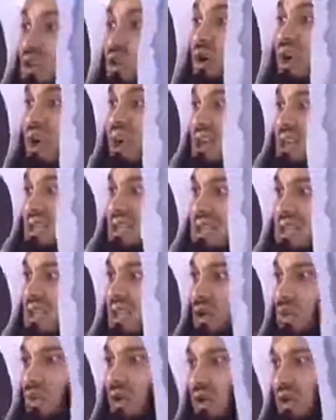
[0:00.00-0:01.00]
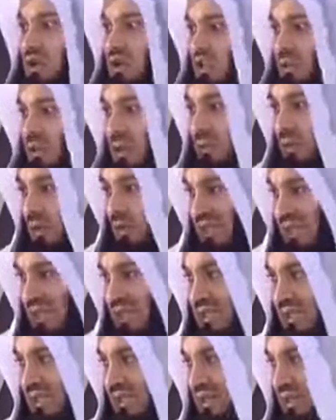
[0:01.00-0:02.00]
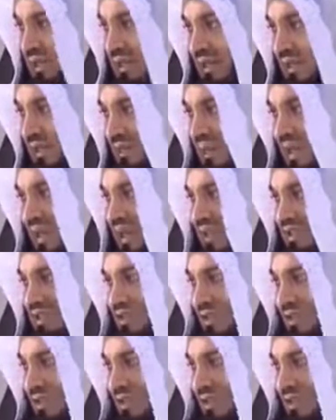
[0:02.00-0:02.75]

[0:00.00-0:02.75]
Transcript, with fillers: your health will also be protected. May Allah